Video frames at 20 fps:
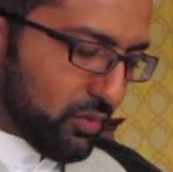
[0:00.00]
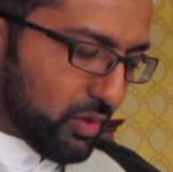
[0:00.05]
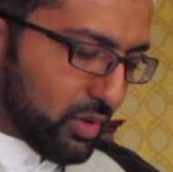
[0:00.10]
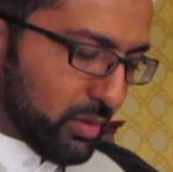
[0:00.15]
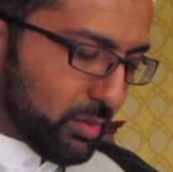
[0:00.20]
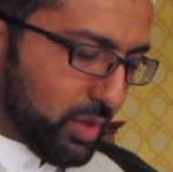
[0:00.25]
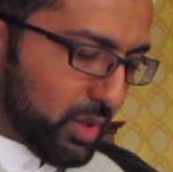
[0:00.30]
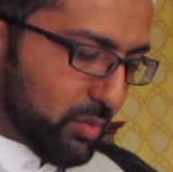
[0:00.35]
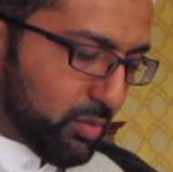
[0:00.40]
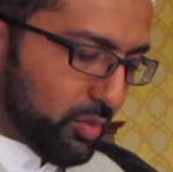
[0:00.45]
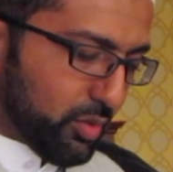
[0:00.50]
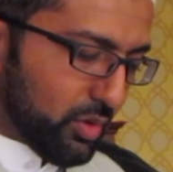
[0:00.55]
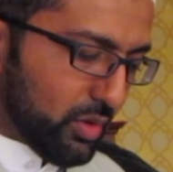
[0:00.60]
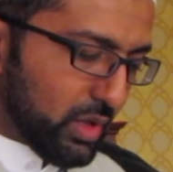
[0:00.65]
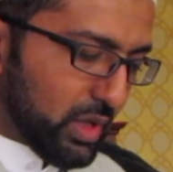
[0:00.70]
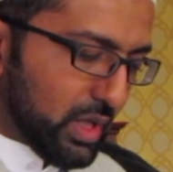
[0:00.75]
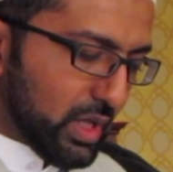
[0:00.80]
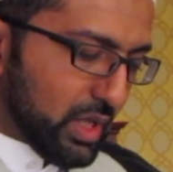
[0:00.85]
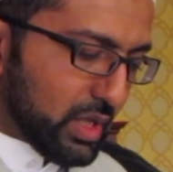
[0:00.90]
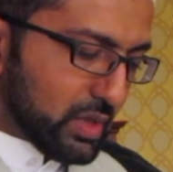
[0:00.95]
for the
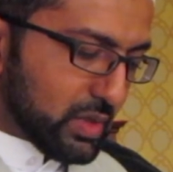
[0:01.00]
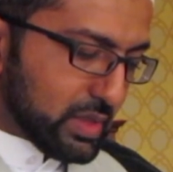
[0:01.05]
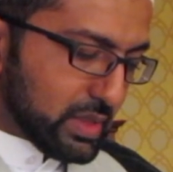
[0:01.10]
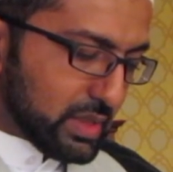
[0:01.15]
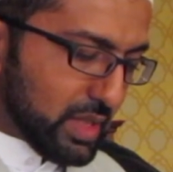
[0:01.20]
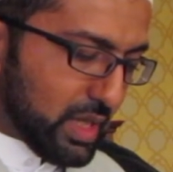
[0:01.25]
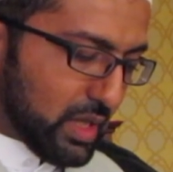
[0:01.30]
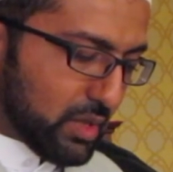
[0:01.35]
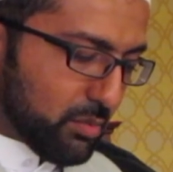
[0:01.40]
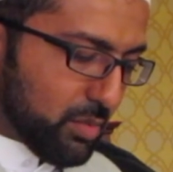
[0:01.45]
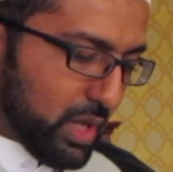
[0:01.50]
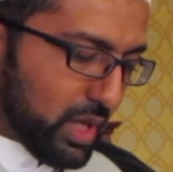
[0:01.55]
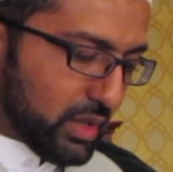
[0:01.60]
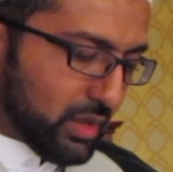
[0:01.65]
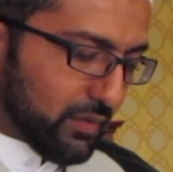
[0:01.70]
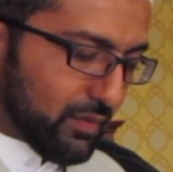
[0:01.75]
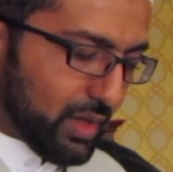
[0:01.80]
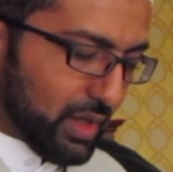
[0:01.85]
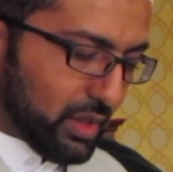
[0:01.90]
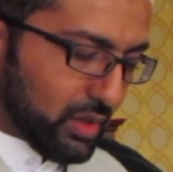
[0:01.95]
people to stand by
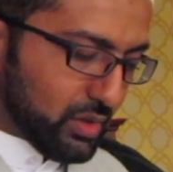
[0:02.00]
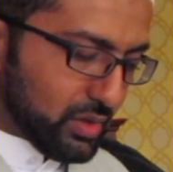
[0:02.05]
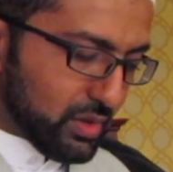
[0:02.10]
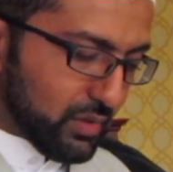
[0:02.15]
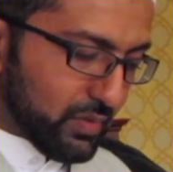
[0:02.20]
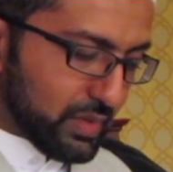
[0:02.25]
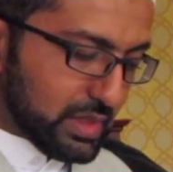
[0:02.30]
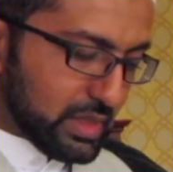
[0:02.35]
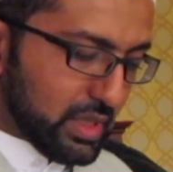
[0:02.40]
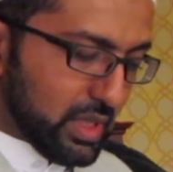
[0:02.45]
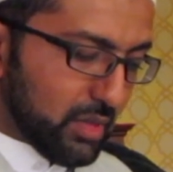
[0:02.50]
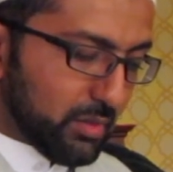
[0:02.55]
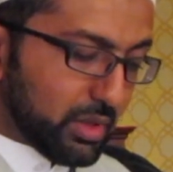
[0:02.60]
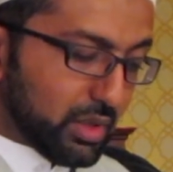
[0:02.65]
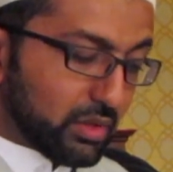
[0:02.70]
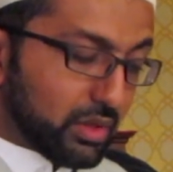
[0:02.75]
the values of Islam.